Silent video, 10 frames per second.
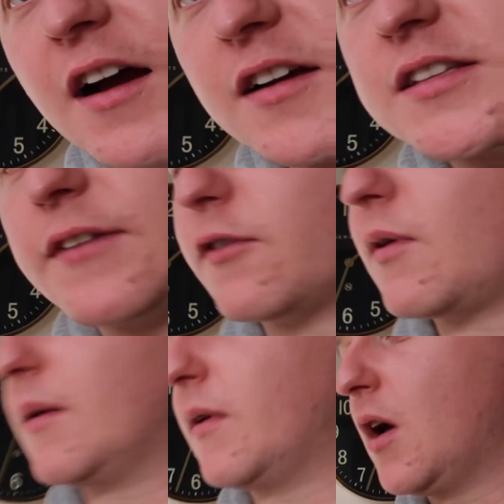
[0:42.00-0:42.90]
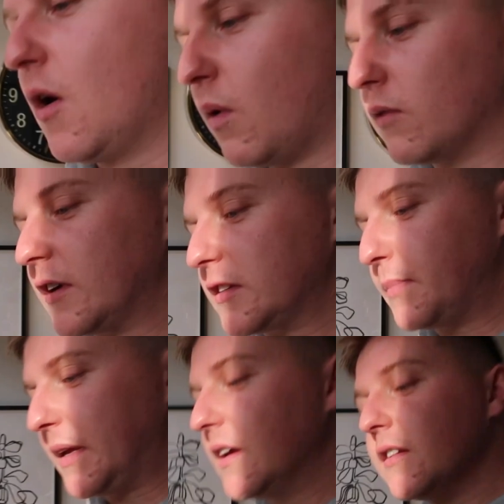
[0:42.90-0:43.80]
asked everyone, what
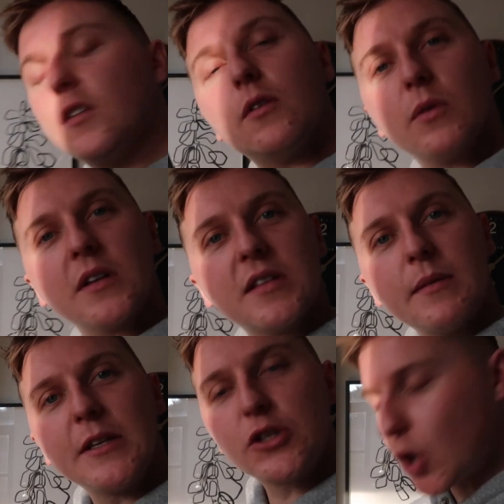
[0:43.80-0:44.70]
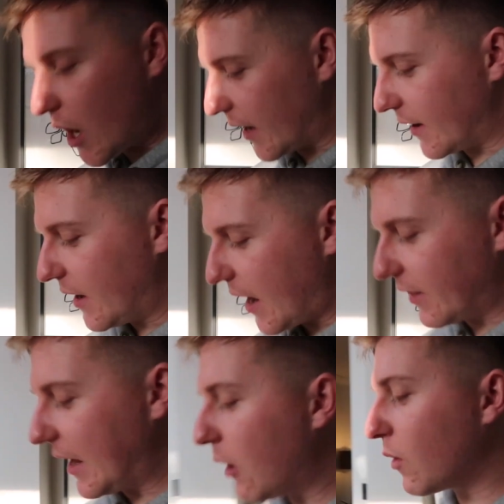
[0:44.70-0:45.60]
recipe do you want to see me try?
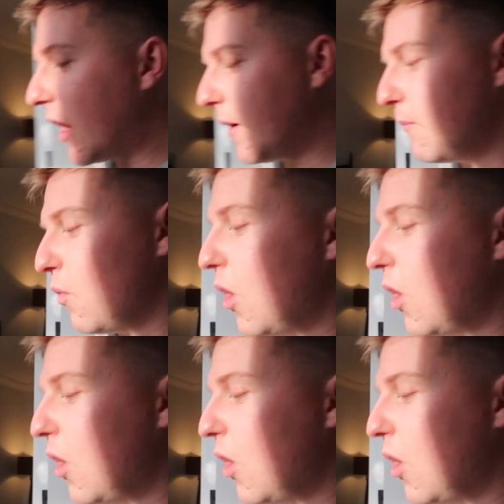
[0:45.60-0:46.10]
And the outcome